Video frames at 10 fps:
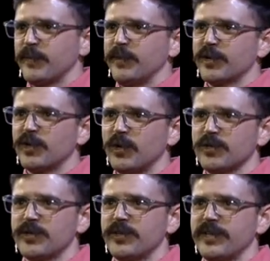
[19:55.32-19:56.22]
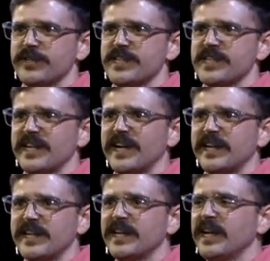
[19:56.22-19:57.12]
from their culture and their
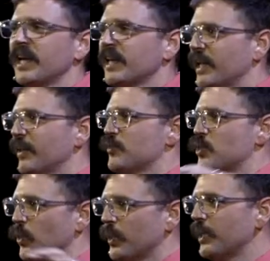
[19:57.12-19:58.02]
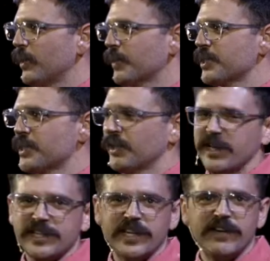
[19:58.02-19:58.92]
society that have joined him because they're
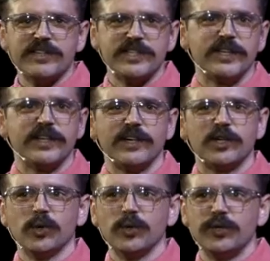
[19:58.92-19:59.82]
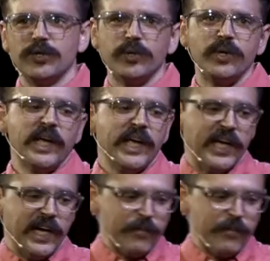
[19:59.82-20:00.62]
like, David's a, a, cool dude, and